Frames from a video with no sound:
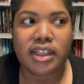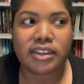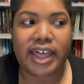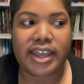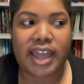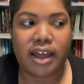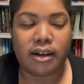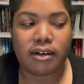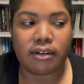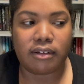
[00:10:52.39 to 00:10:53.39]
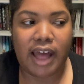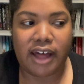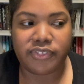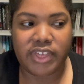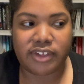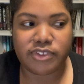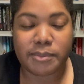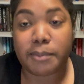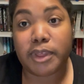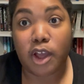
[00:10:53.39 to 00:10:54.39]
like I'll I'll think of
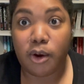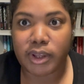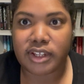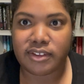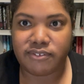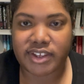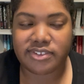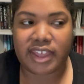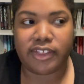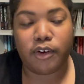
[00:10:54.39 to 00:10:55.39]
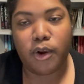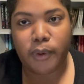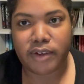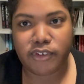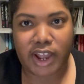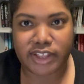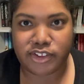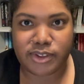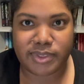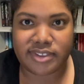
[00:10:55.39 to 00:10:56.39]
something I'm like oh I need to fix that or oh I forgot to
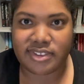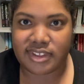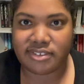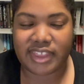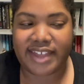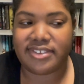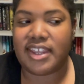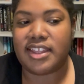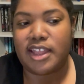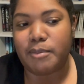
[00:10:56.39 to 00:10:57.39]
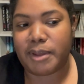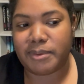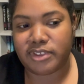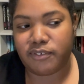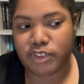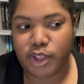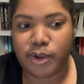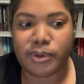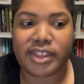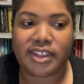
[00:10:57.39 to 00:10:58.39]
do this in this last scene and I'll make myself a
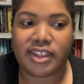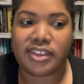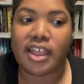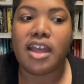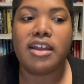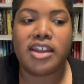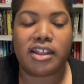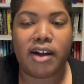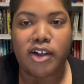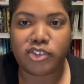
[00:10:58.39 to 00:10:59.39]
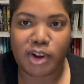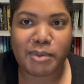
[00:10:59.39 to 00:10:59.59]
note and then you know I'll start